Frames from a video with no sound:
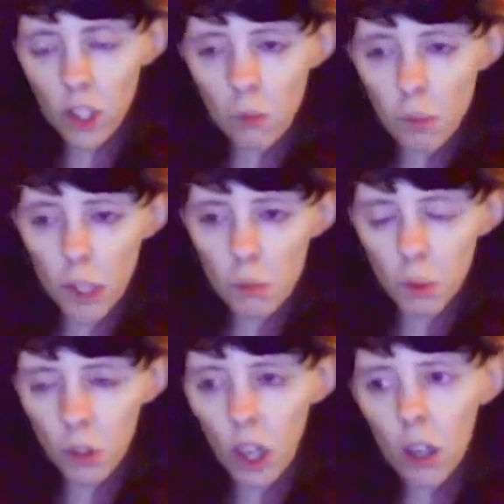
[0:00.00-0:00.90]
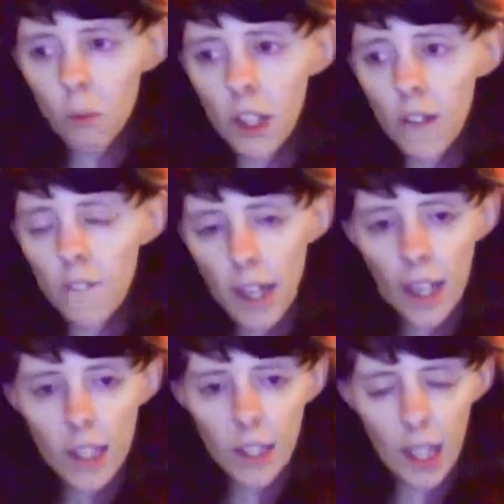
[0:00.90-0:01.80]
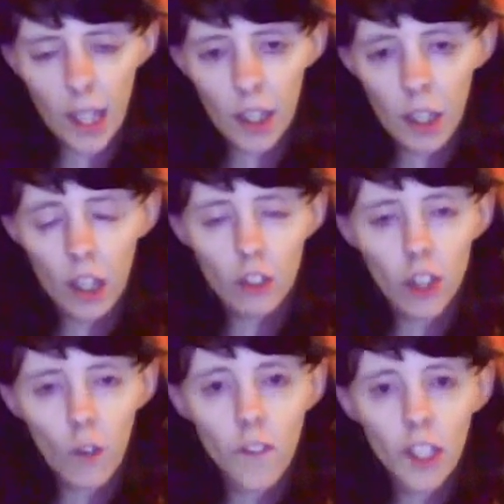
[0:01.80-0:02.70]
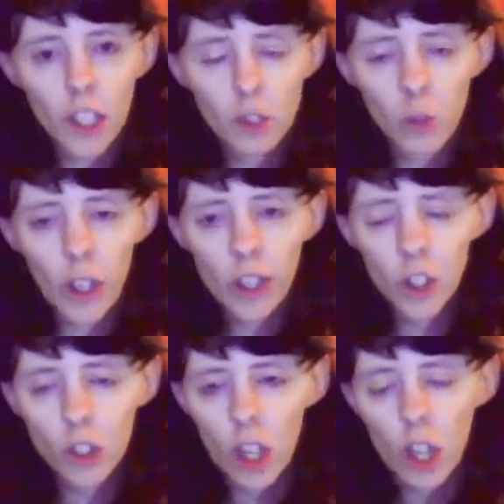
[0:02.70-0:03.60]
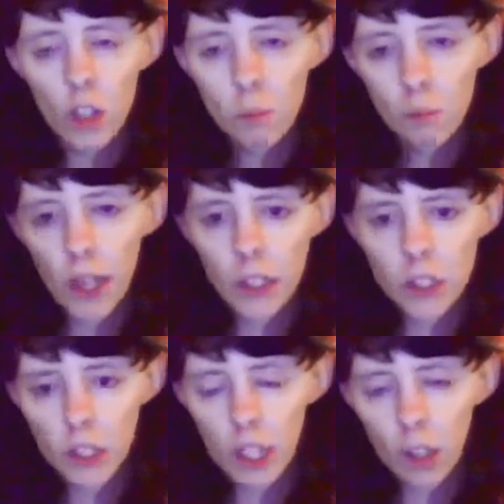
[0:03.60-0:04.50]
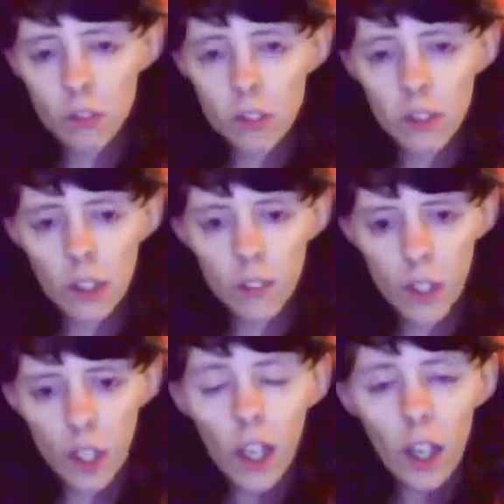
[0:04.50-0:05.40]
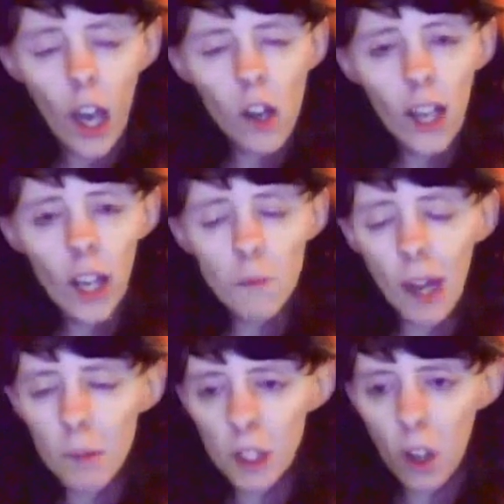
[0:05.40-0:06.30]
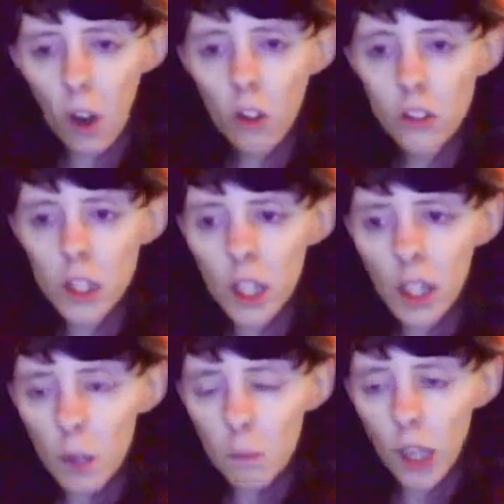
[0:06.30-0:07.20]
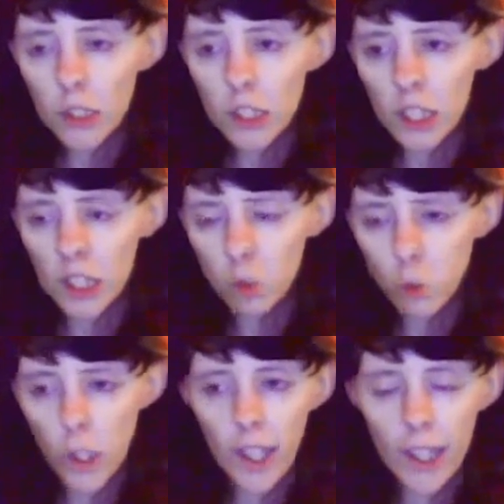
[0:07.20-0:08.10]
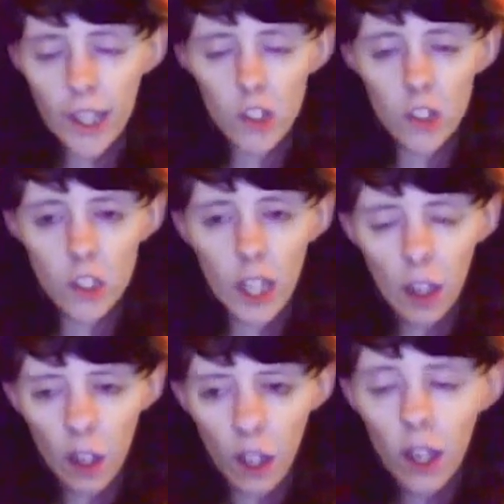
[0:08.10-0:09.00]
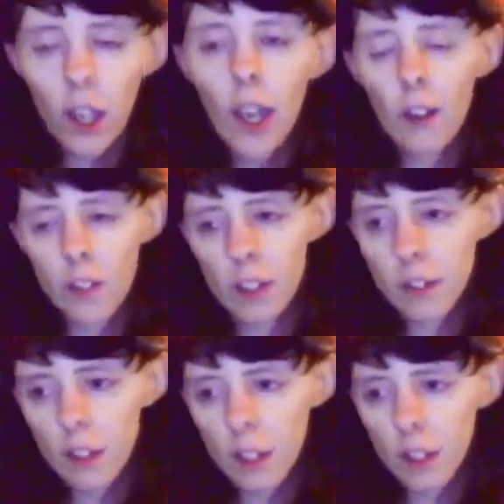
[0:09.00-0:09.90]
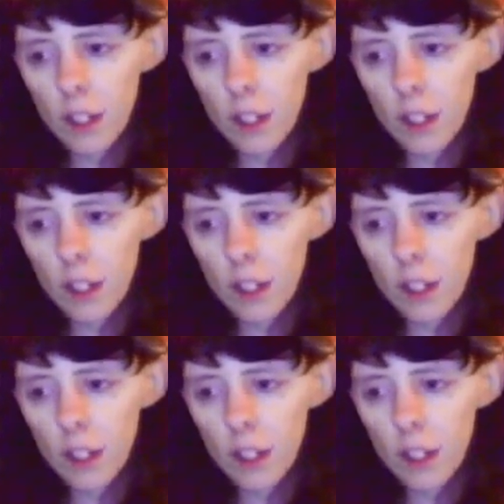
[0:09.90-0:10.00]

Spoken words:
lot of people aren't really a fan of that and don't think it's really good compared to the old stuff. Okay, maybe not, but it is really good and I love it.